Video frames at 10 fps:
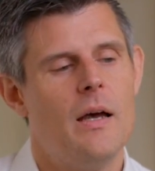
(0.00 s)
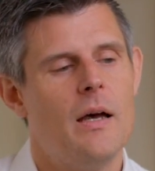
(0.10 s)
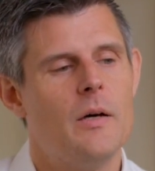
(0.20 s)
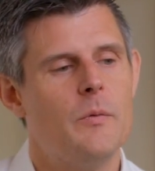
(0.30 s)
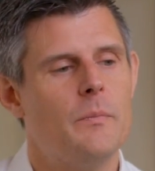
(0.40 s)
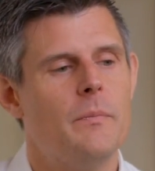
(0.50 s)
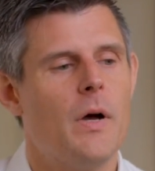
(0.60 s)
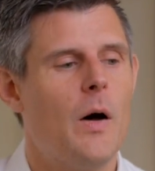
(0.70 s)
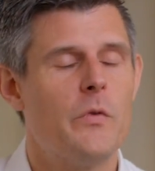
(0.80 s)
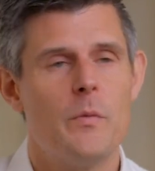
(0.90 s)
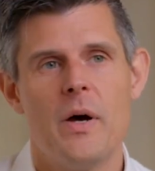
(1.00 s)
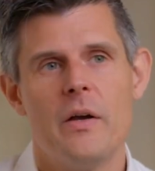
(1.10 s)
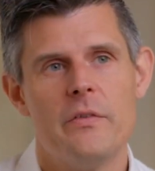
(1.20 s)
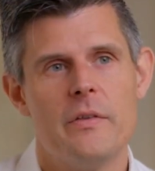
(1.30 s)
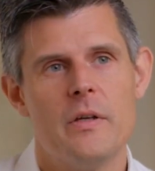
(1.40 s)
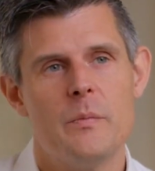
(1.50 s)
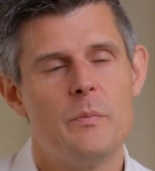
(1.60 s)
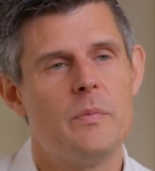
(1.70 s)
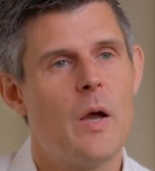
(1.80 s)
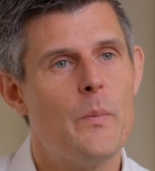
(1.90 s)
um, optimize the
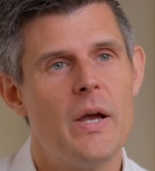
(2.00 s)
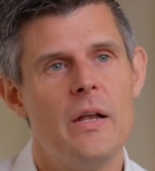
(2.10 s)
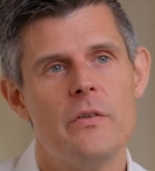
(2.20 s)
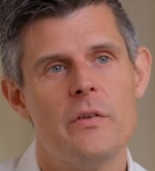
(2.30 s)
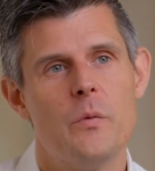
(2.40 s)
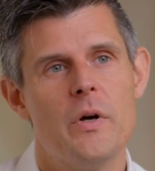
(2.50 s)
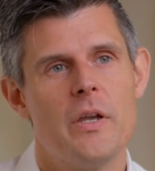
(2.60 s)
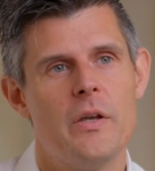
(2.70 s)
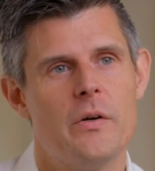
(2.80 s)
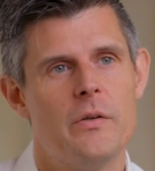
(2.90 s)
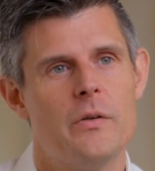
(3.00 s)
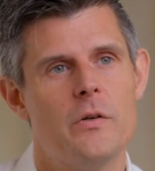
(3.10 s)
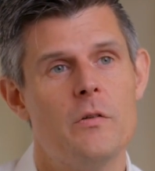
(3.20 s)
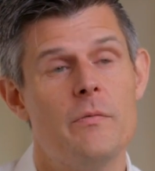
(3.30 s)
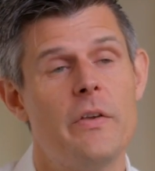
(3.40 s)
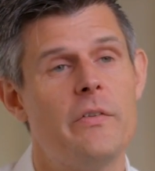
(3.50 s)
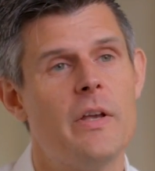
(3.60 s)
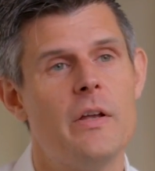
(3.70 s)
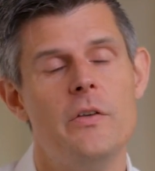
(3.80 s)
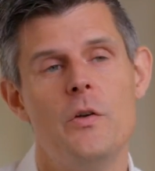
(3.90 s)
campaigns they're working on or
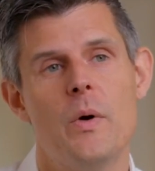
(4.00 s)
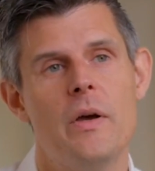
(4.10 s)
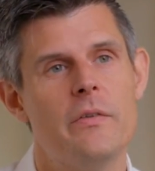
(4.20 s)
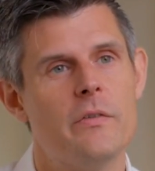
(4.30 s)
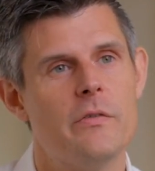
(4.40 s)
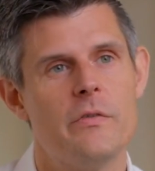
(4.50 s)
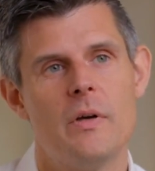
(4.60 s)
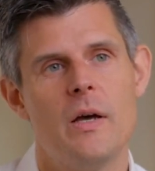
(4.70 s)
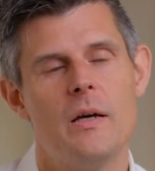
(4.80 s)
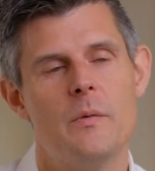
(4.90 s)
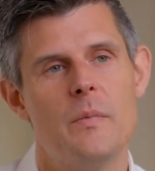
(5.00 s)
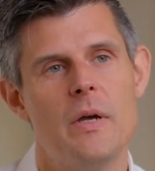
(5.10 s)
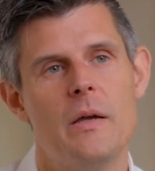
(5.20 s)
investigate new ways of um,